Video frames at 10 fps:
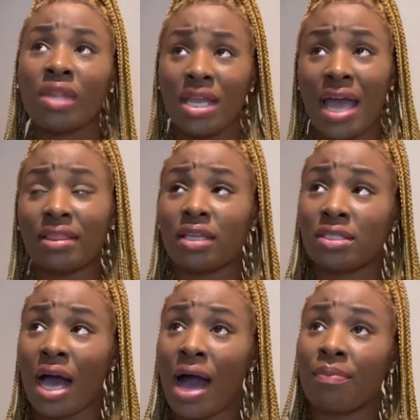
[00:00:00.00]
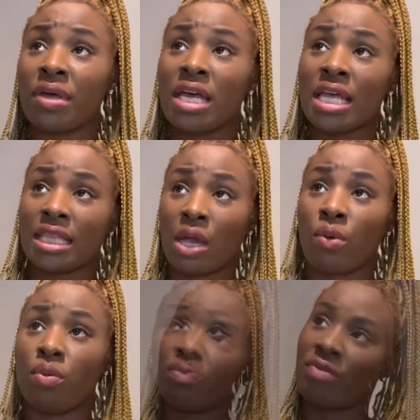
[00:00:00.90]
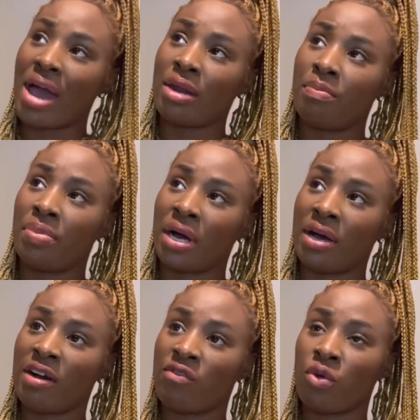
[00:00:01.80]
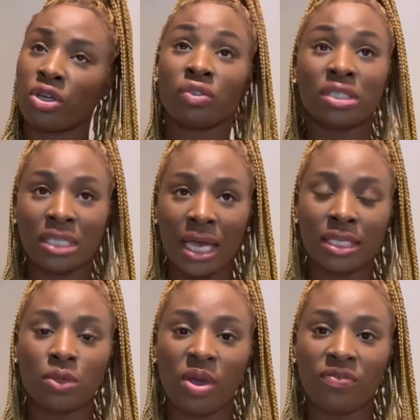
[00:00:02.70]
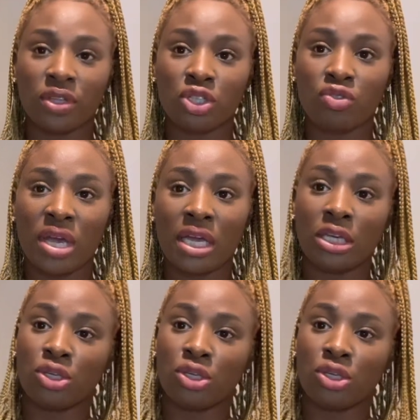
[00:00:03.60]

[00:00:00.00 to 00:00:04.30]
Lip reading: at the top, there will be right above where you stand to wait for the train,